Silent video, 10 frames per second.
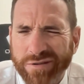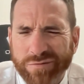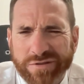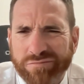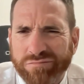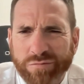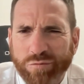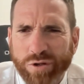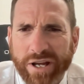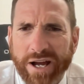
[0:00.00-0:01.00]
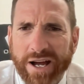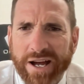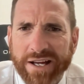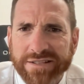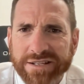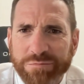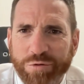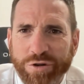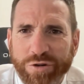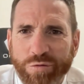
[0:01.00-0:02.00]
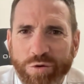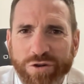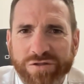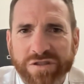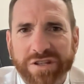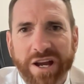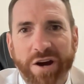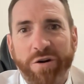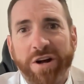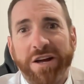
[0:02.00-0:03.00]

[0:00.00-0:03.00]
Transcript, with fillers: It was really hard to put into words just how,